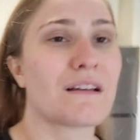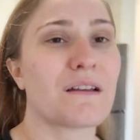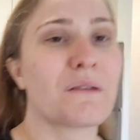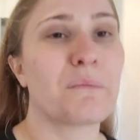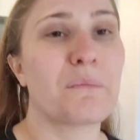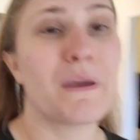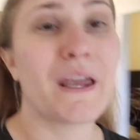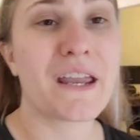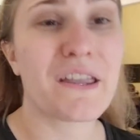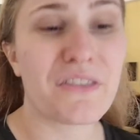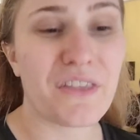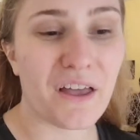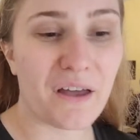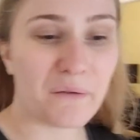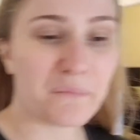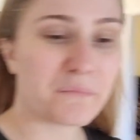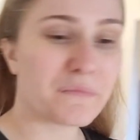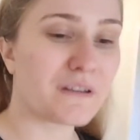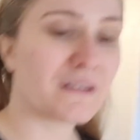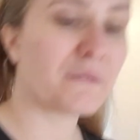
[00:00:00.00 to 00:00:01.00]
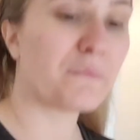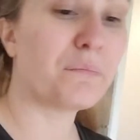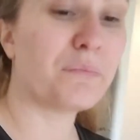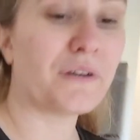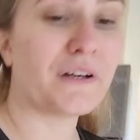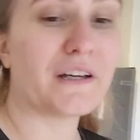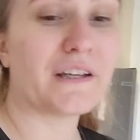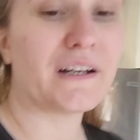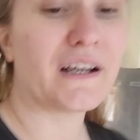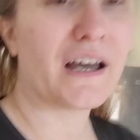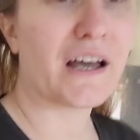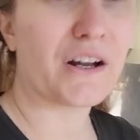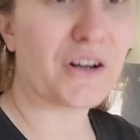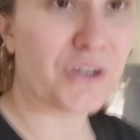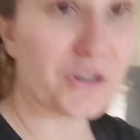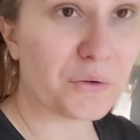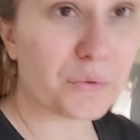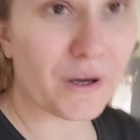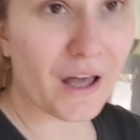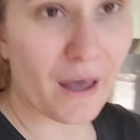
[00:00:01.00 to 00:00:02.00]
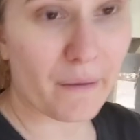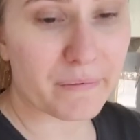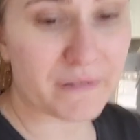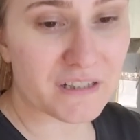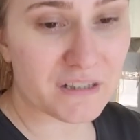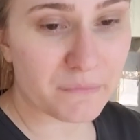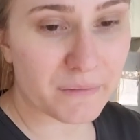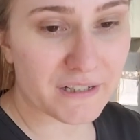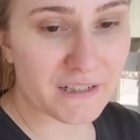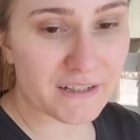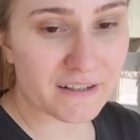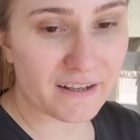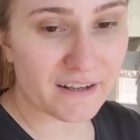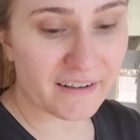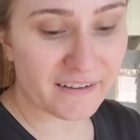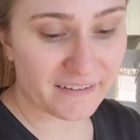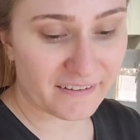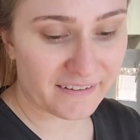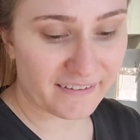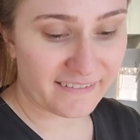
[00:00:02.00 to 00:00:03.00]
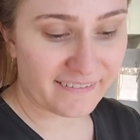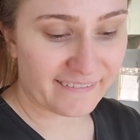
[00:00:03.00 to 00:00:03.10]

make them, but I don't know what happened to me today.